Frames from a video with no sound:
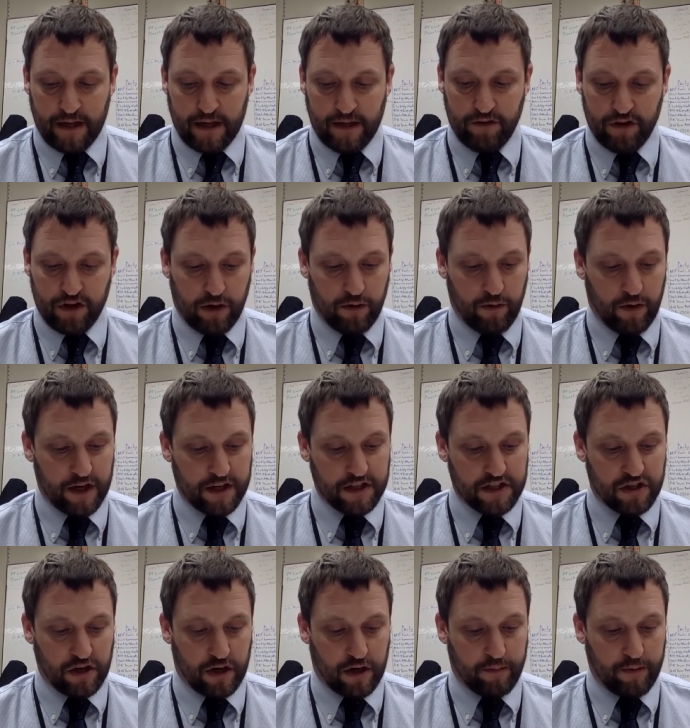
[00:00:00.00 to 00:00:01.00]
If you don't want to
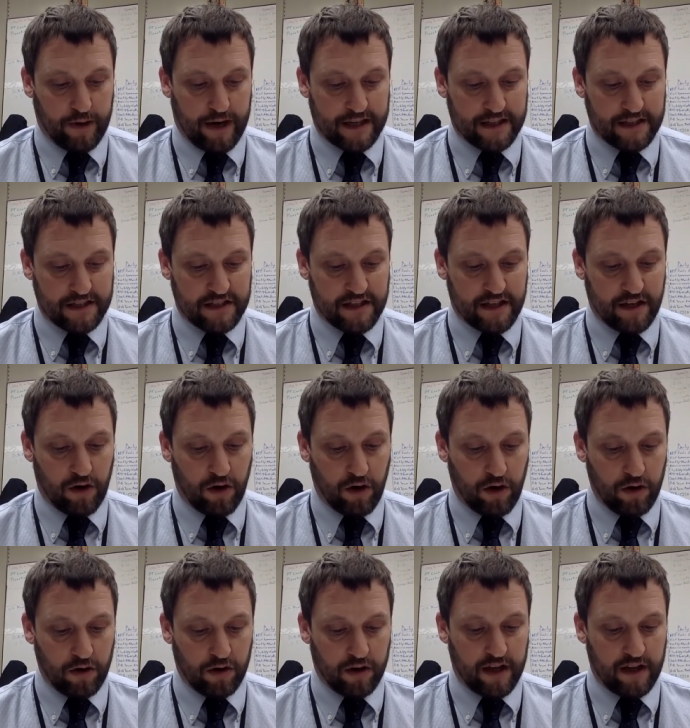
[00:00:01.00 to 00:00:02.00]
start practicing
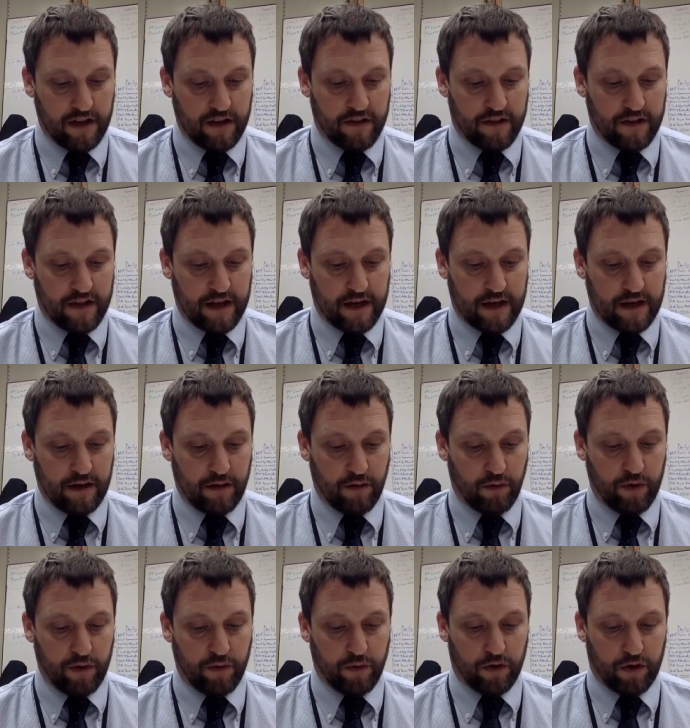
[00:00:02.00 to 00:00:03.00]
early, then
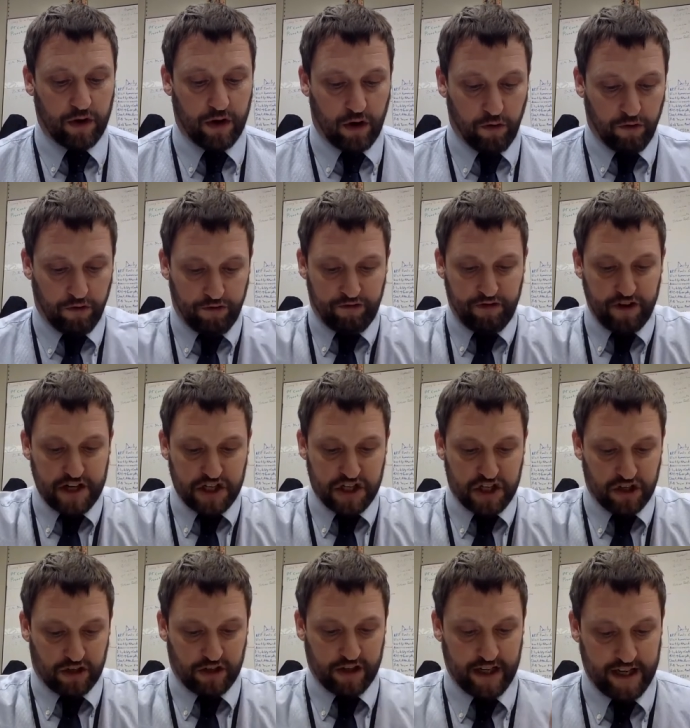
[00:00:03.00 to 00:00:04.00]
we will
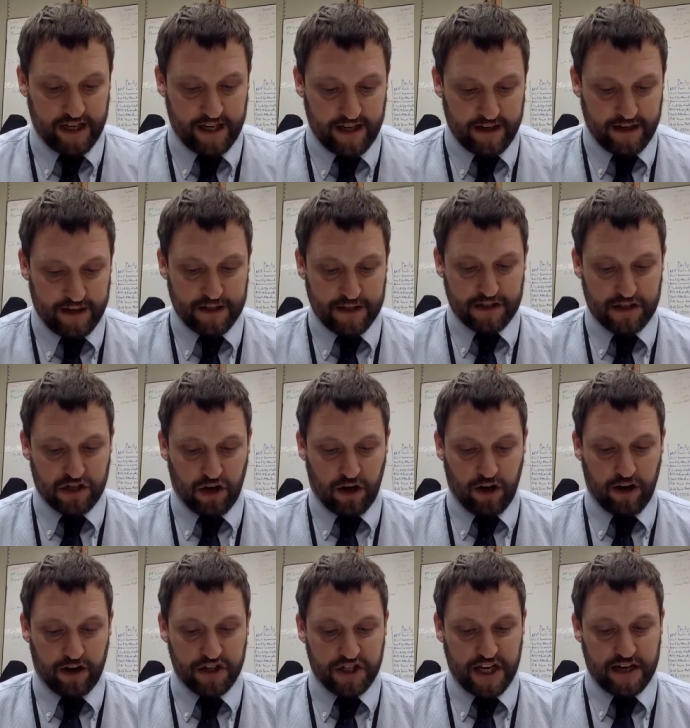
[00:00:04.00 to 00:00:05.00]
officially
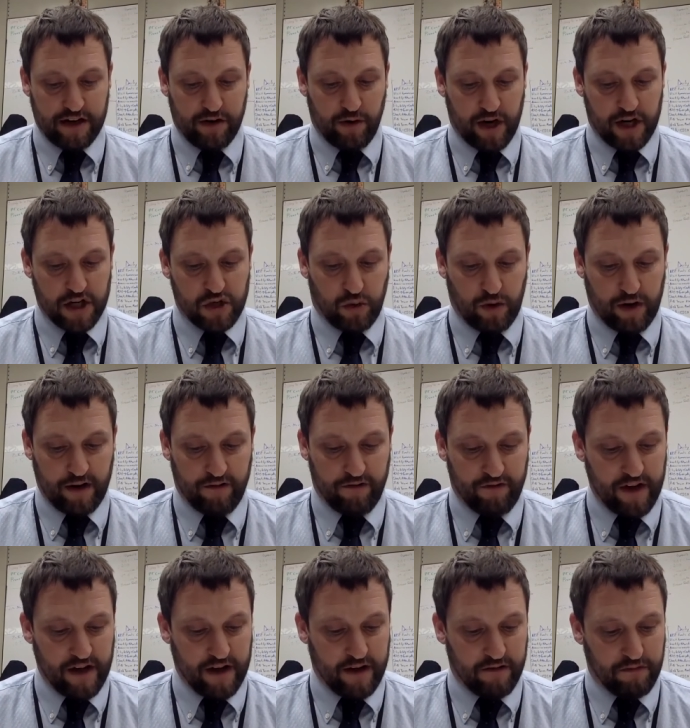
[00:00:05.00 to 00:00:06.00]
start on January
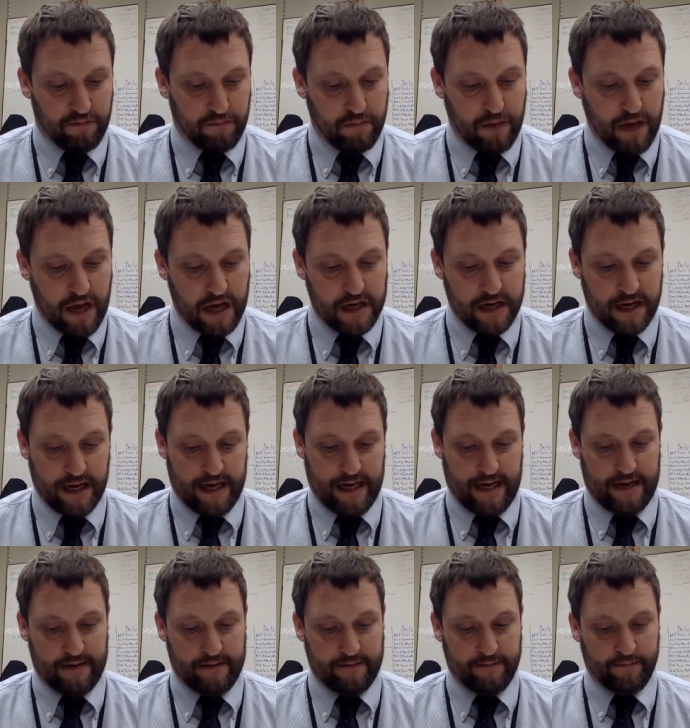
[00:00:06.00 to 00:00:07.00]
25th, Monday.
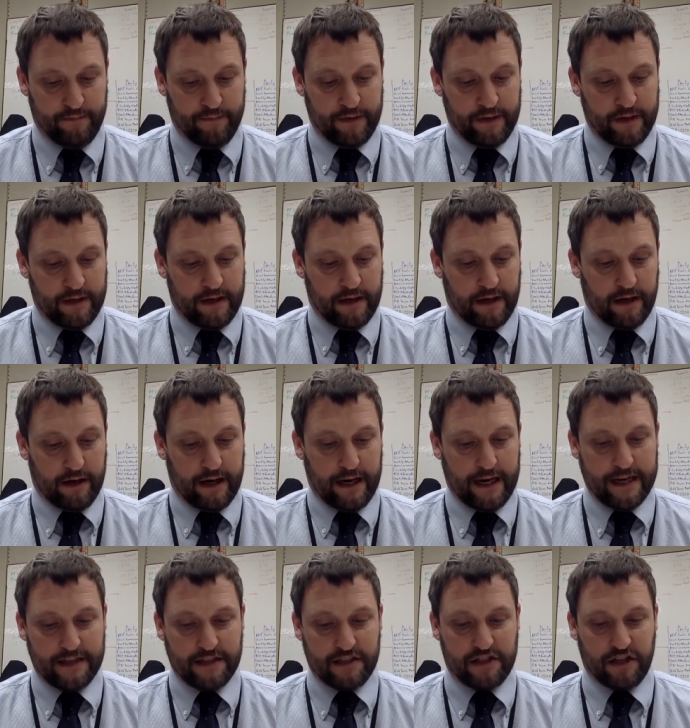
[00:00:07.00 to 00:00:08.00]
All
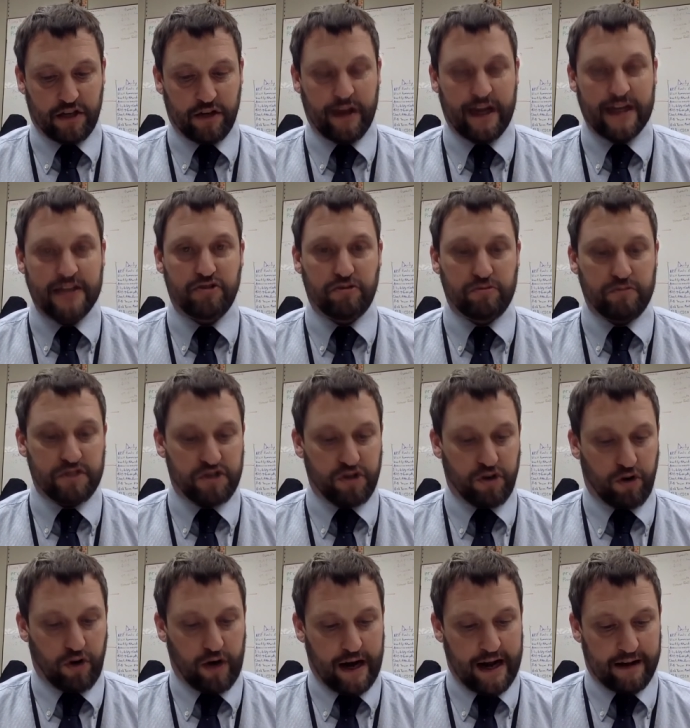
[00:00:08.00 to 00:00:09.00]
right, so that's from
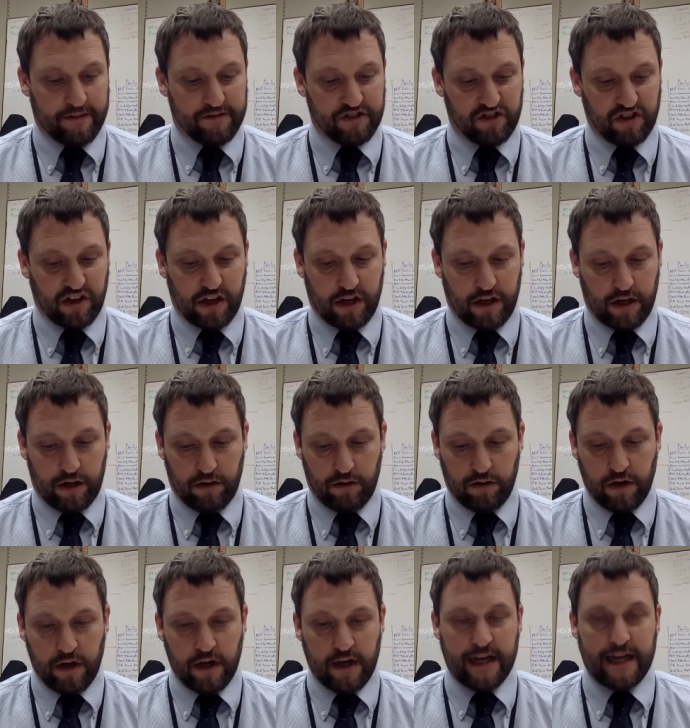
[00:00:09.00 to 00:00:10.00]
Mr. Kraft.
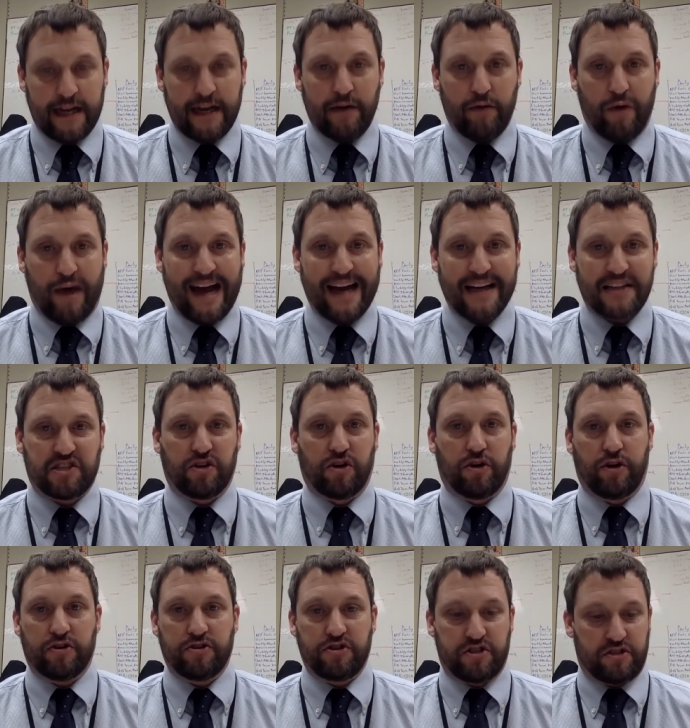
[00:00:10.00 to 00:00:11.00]
So, any
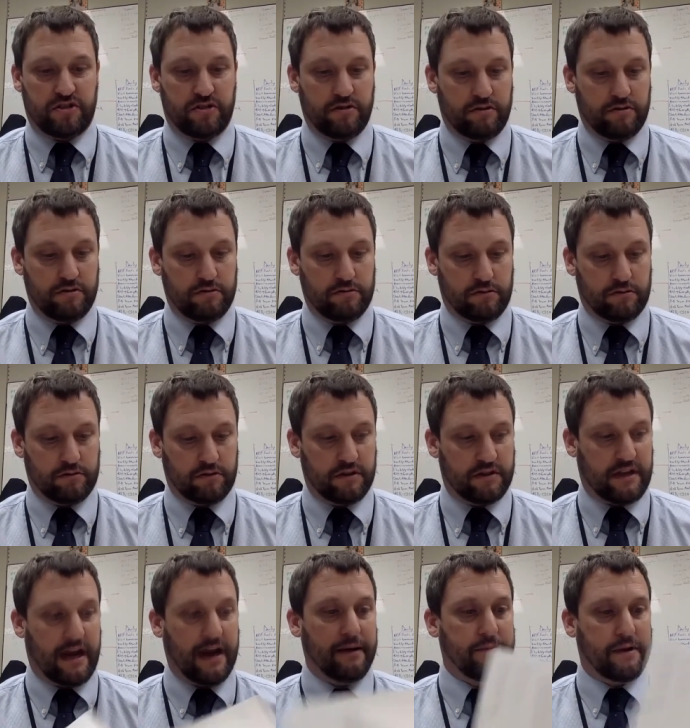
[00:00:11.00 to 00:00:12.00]
wrestlers,
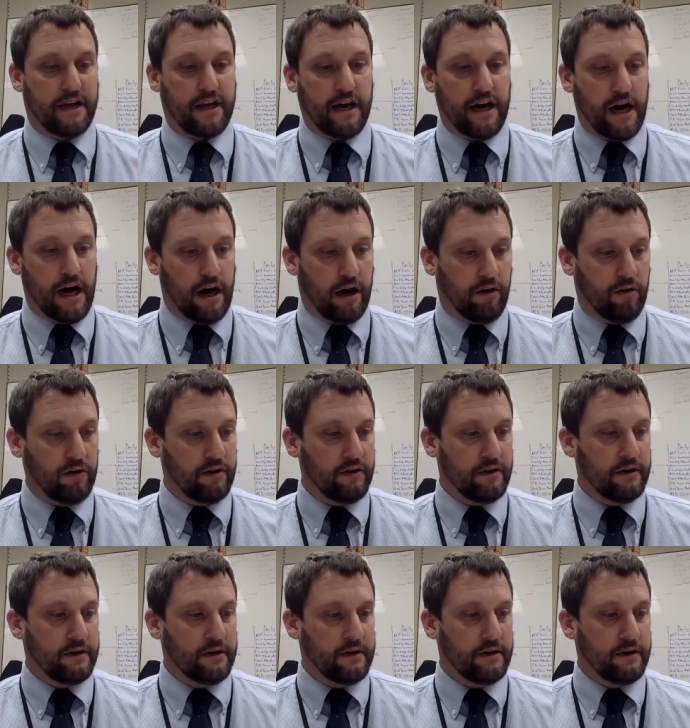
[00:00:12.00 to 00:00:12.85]
time to go.